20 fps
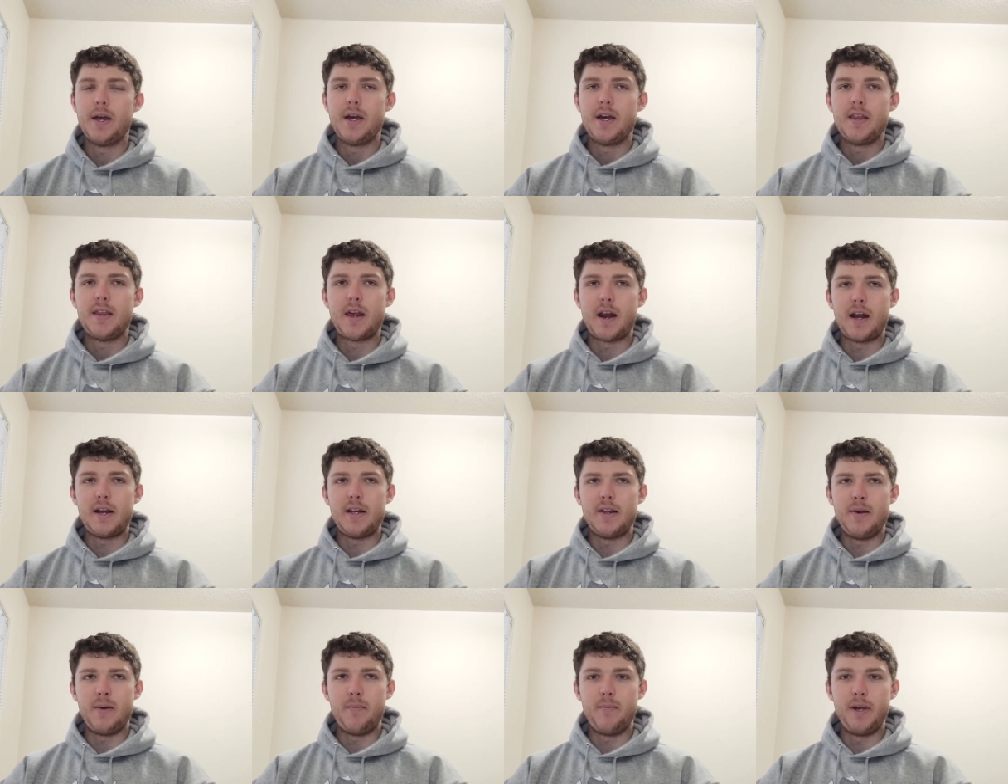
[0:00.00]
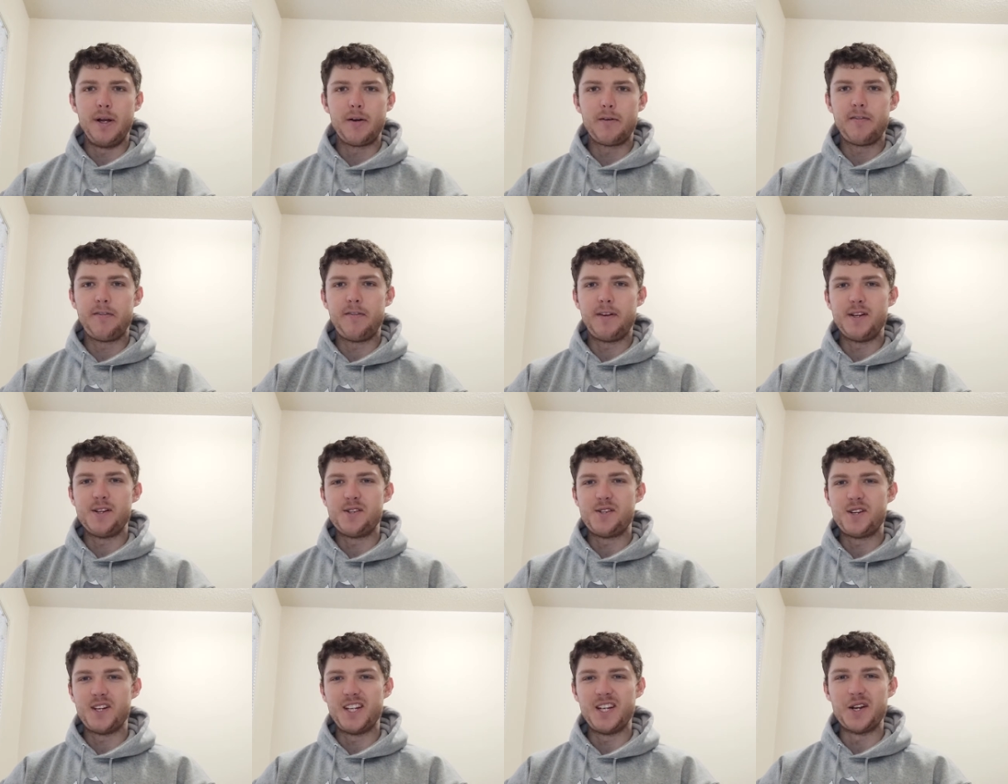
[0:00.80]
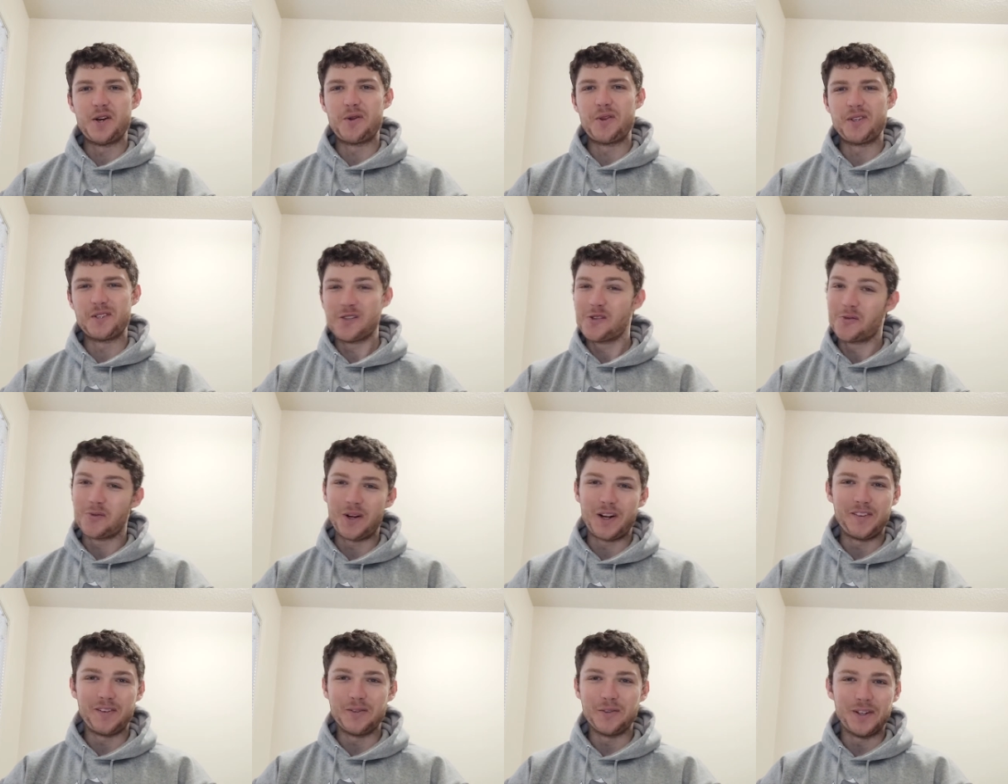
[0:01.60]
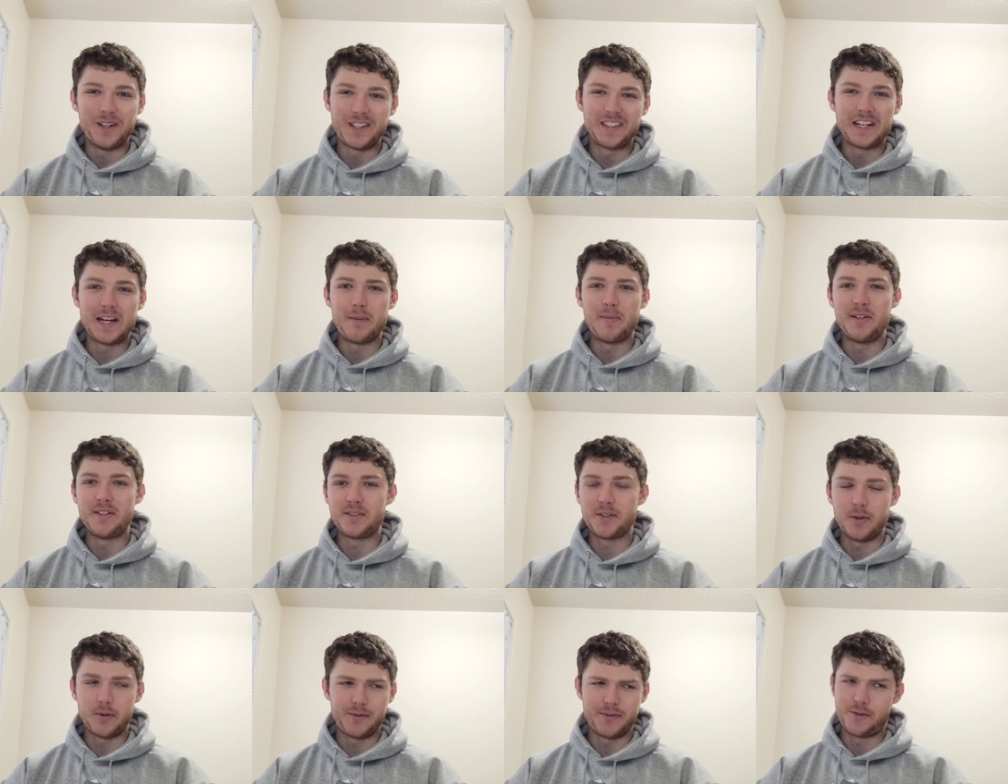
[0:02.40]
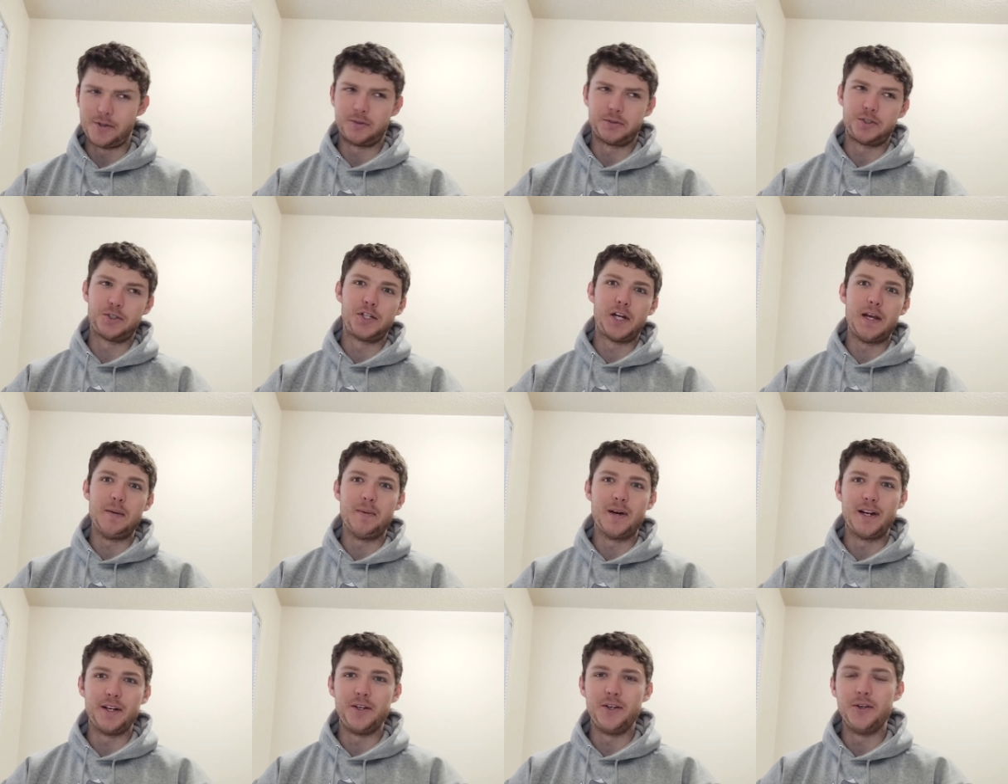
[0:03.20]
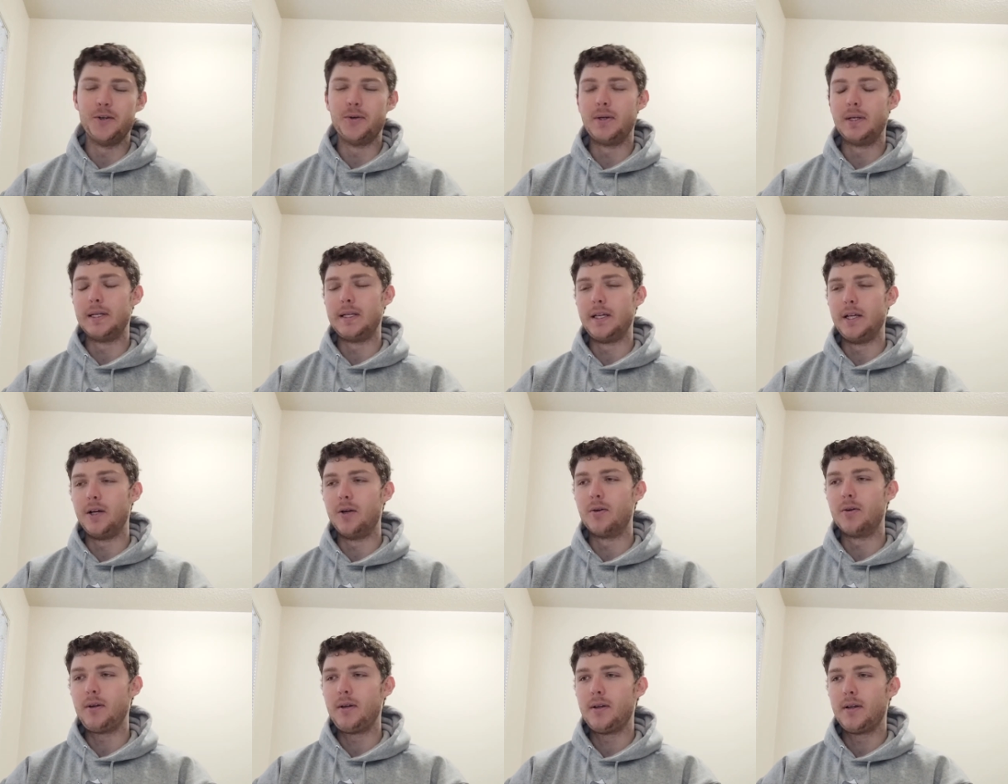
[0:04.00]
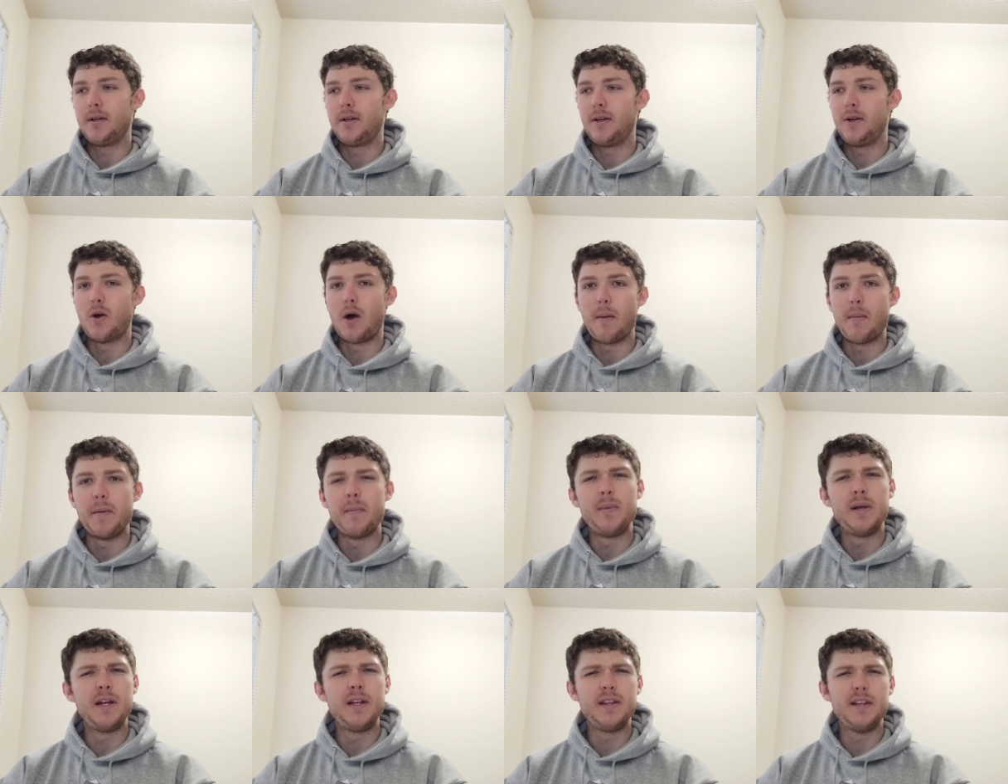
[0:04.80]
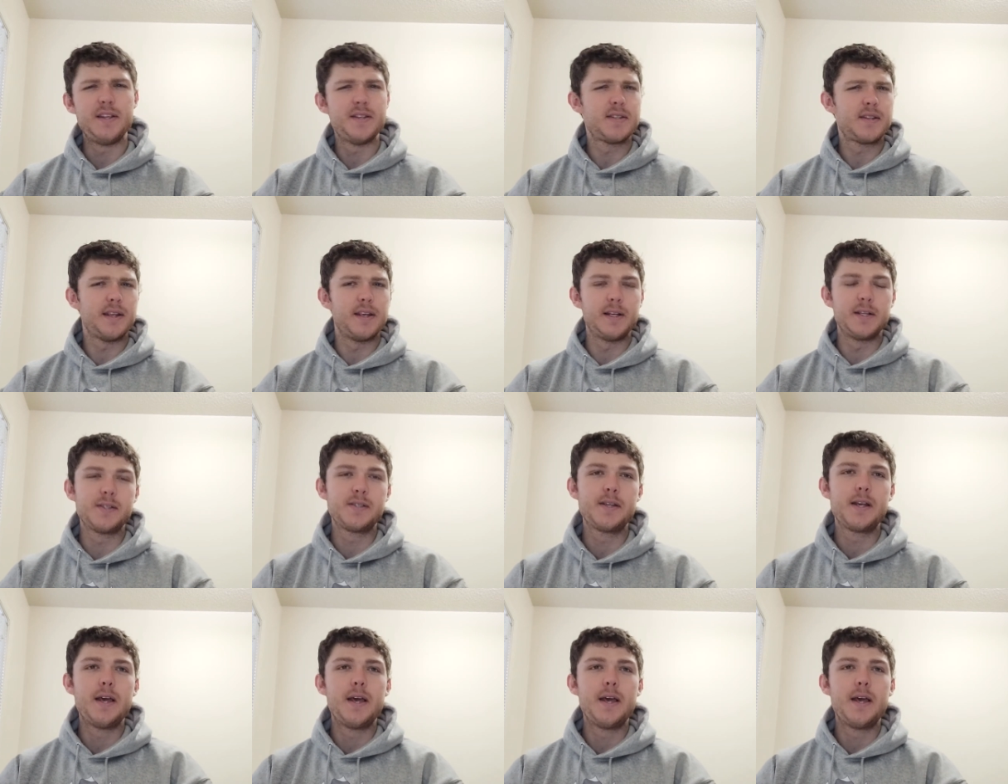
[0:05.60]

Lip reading: that I did a bigger fish. And, you know, this is where everyone in the comments goes, oh, shame on you. And, I'm admitting these things,